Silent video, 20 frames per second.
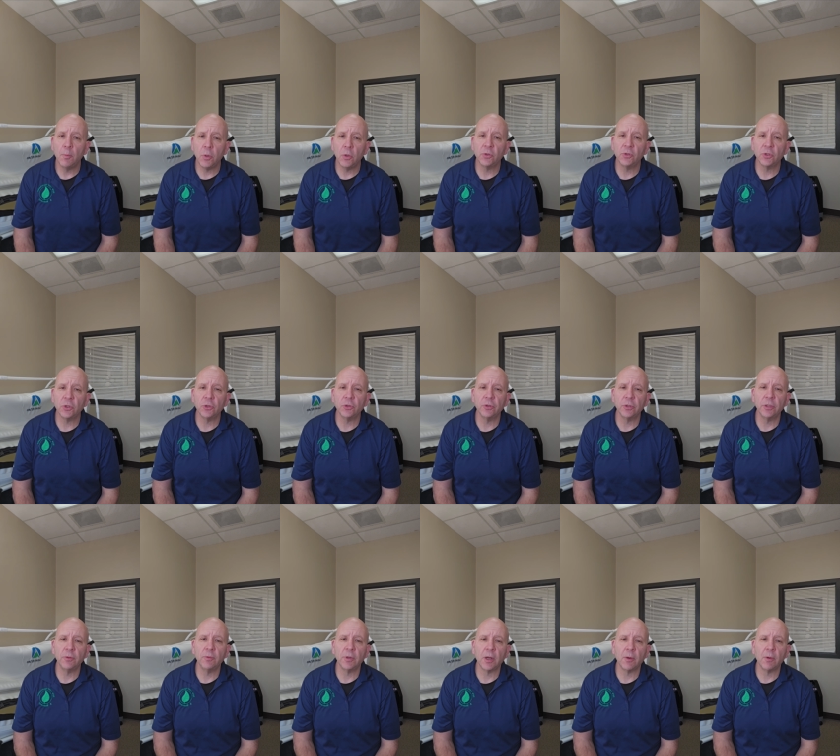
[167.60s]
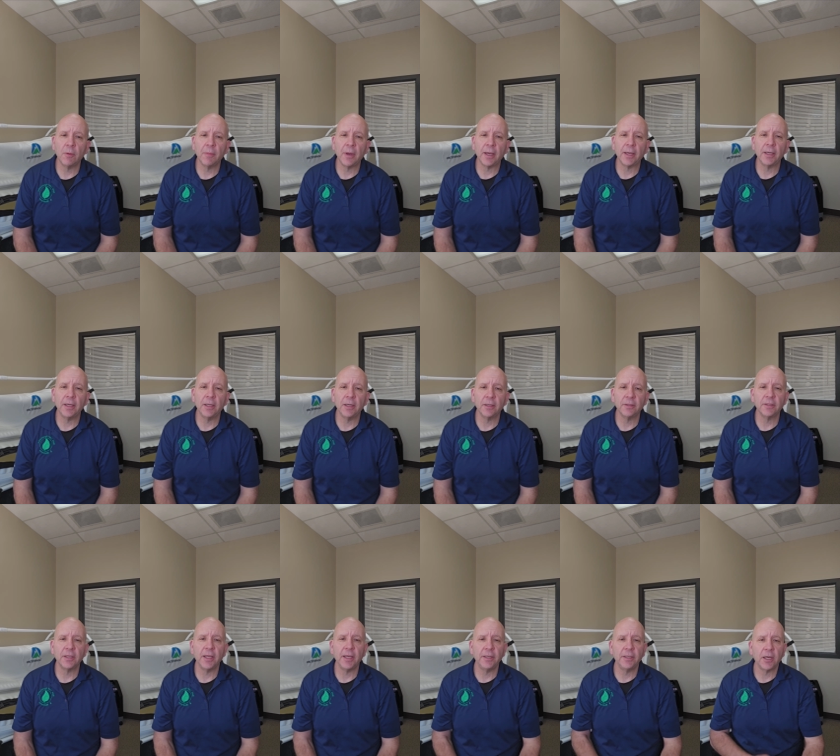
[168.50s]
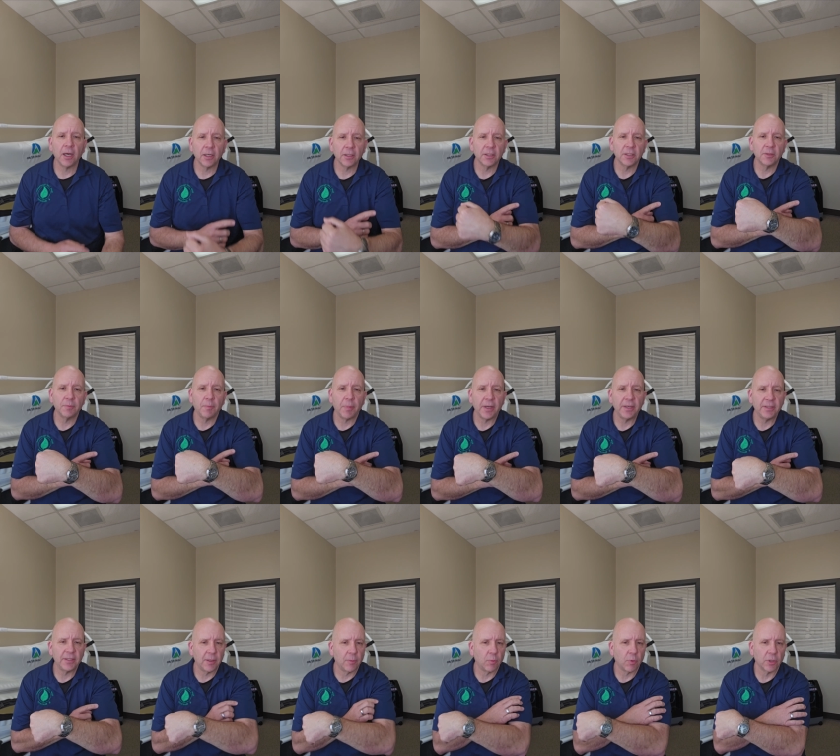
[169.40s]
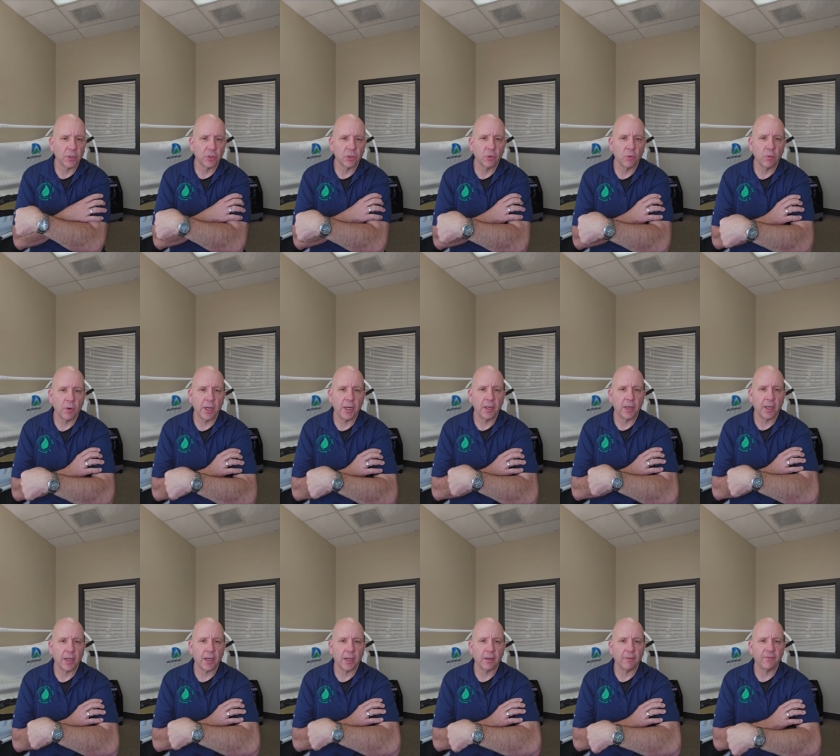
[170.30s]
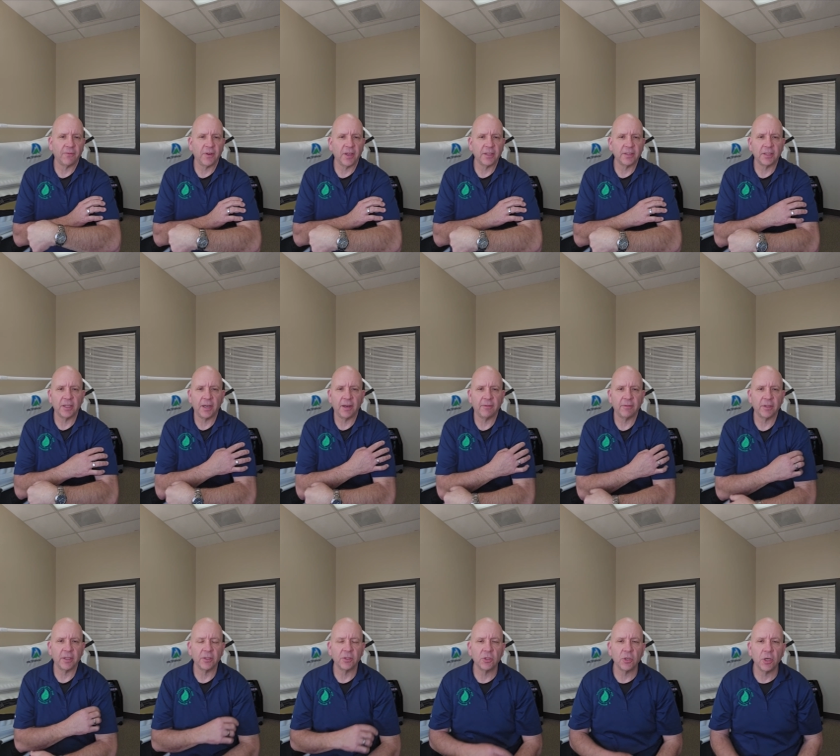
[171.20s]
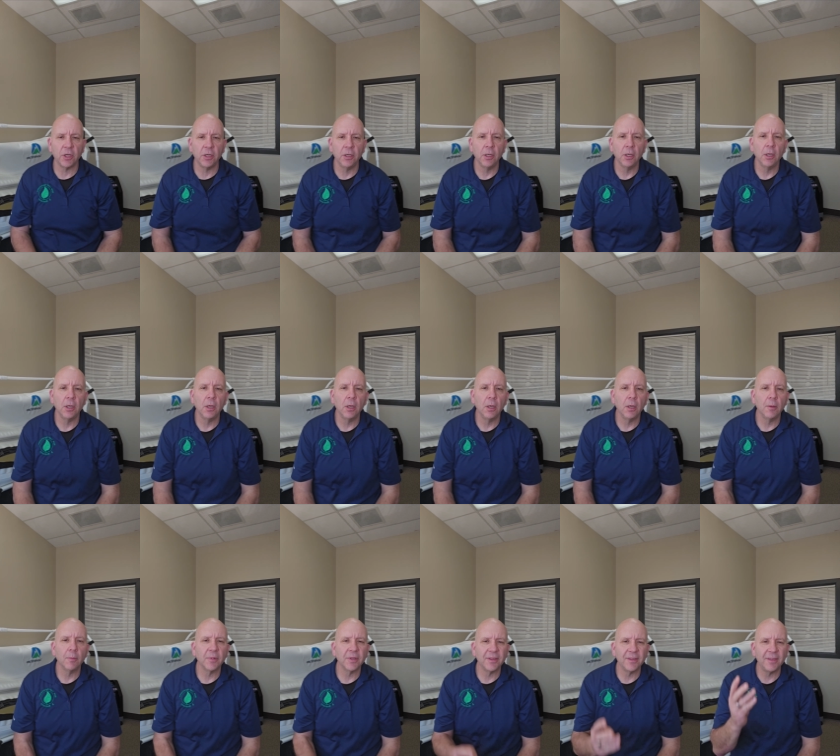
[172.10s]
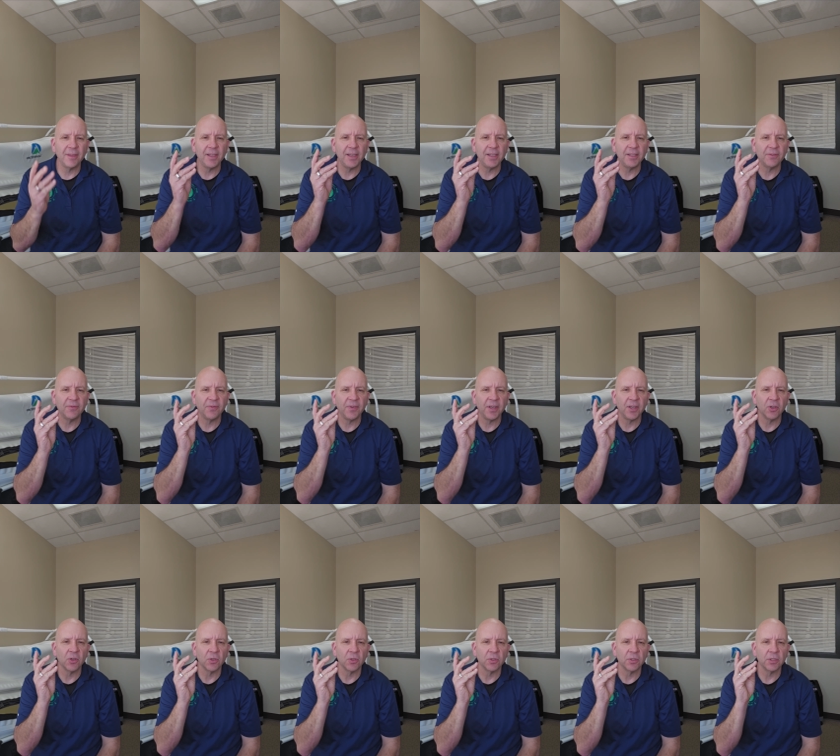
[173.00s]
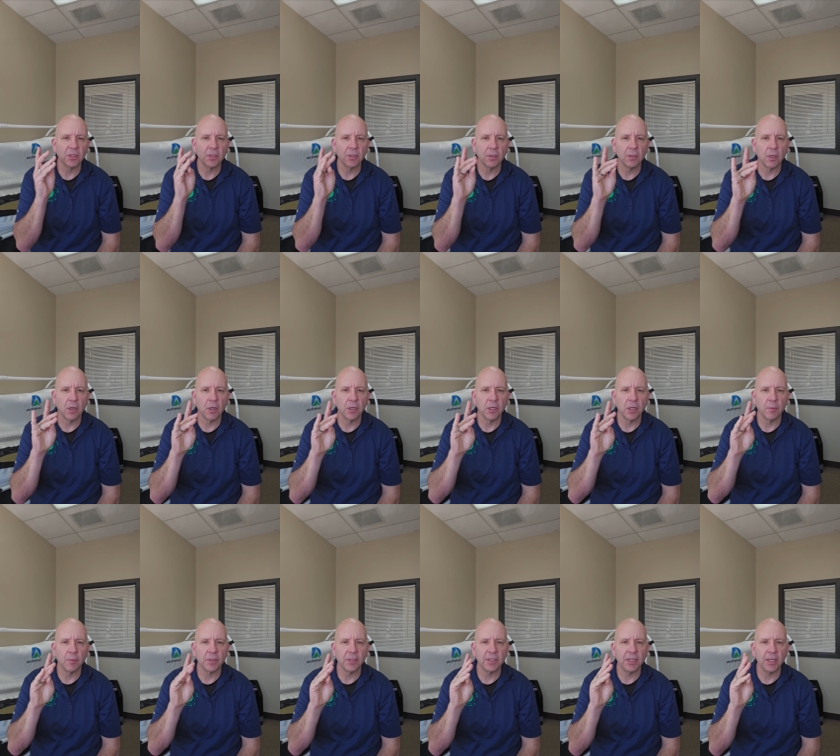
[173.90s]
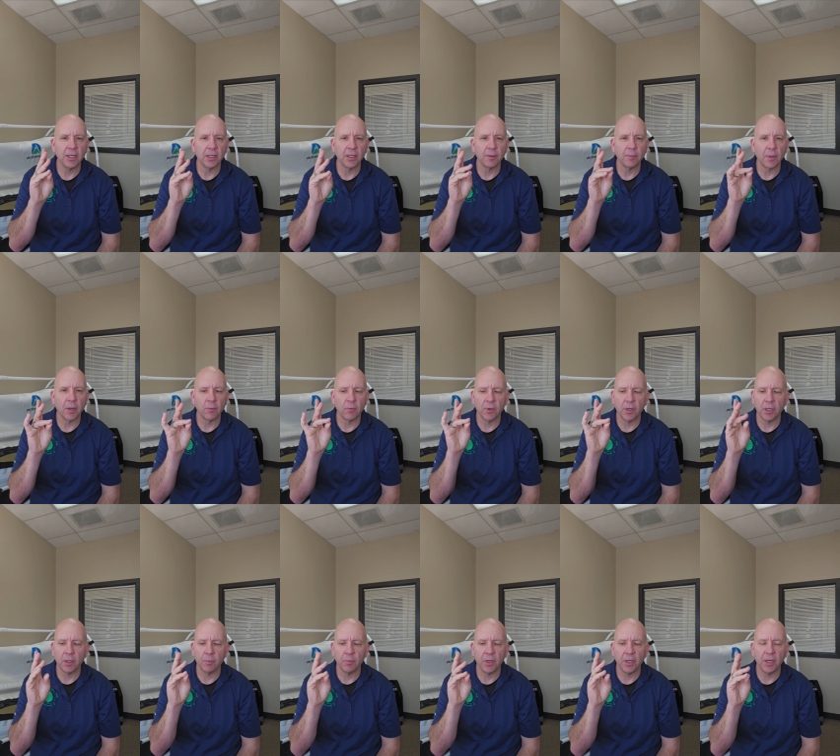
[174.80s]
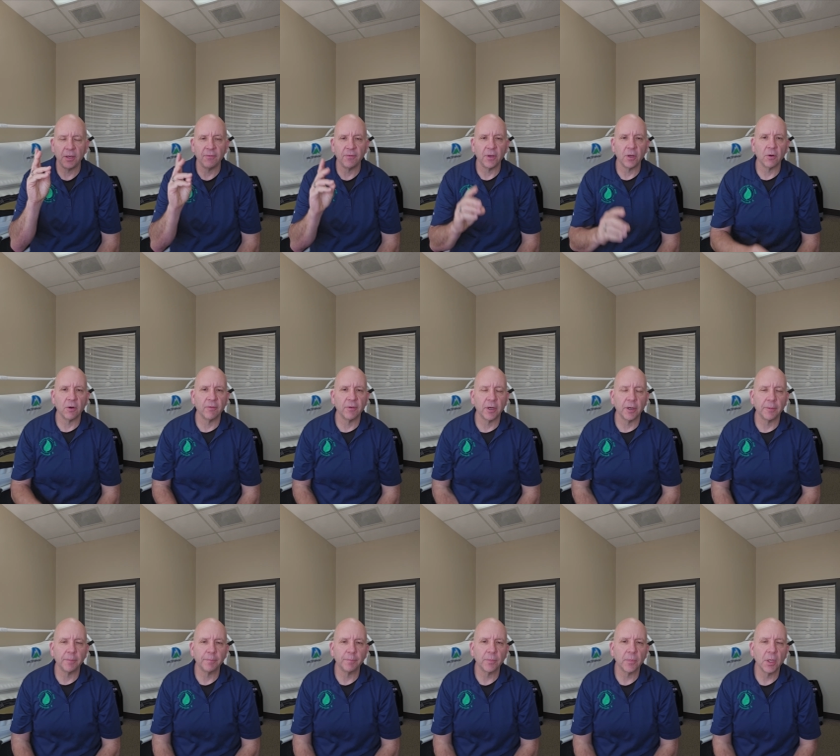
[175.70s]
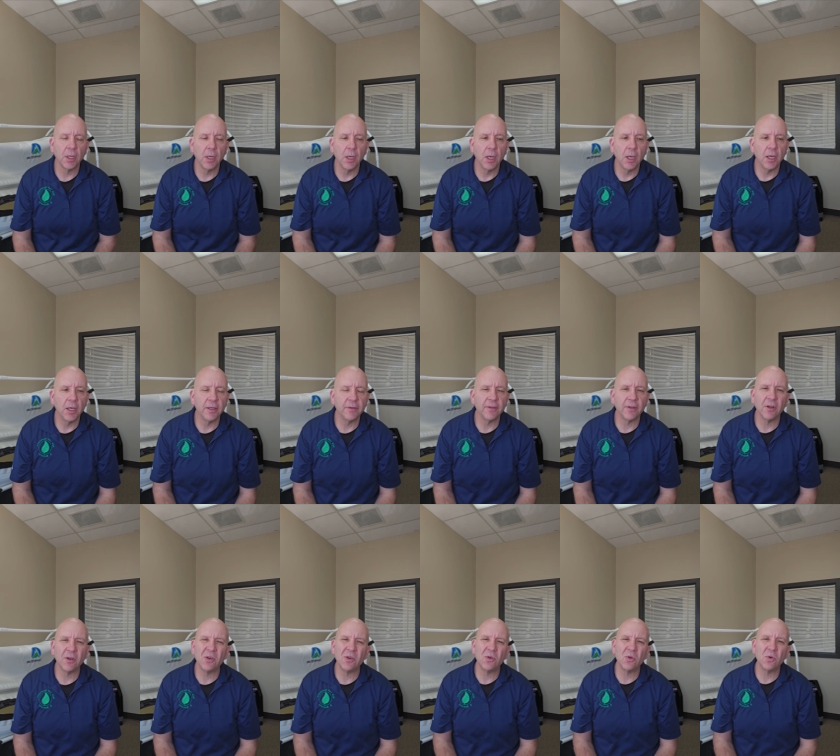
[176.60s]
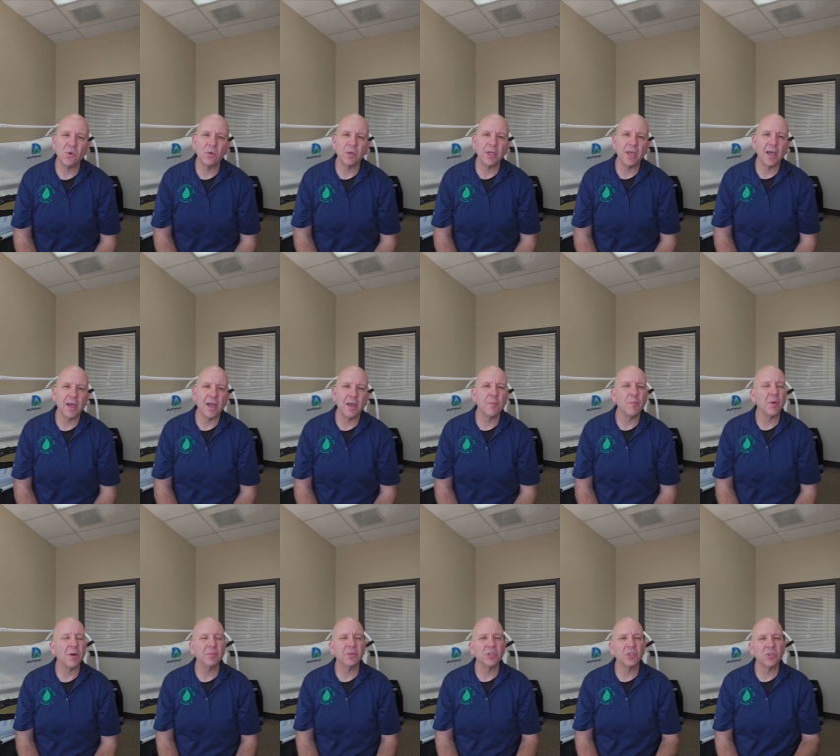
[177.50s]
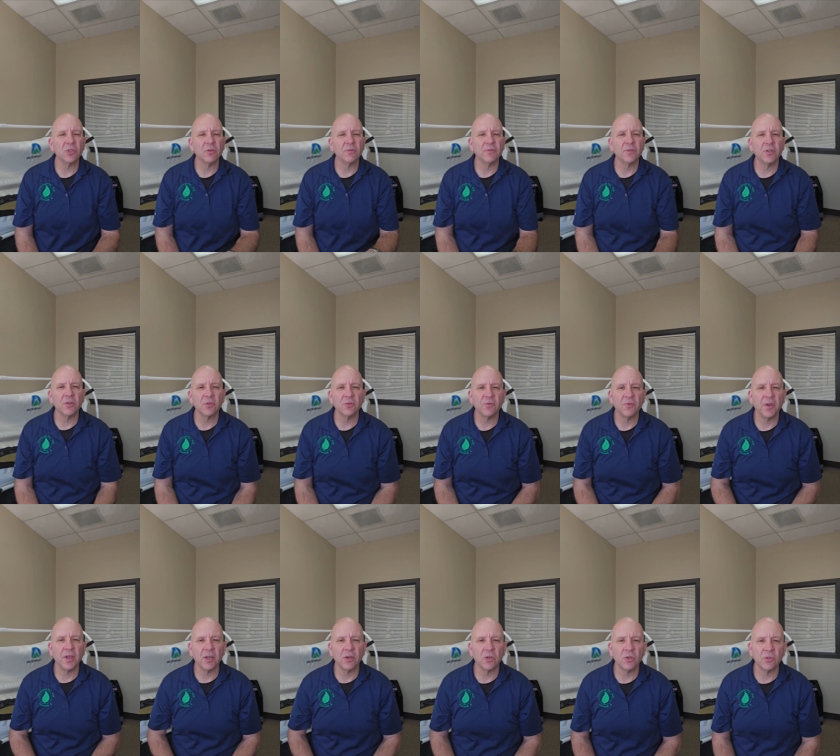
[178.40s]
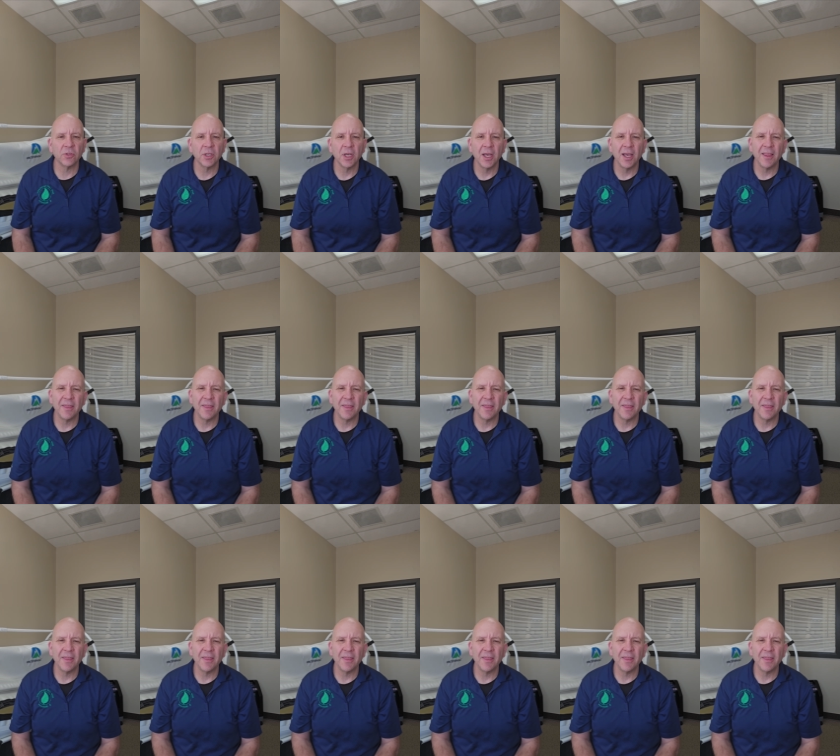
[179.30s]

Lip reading: Post-surgery, when I went back in, I said, hey doc, this bicep works great. Like, I can flex it, everything's good, but these fingers are numb and tingling, my ring and pinky finger over here. He said, oh yeah, I bumped a nerve to those fingers.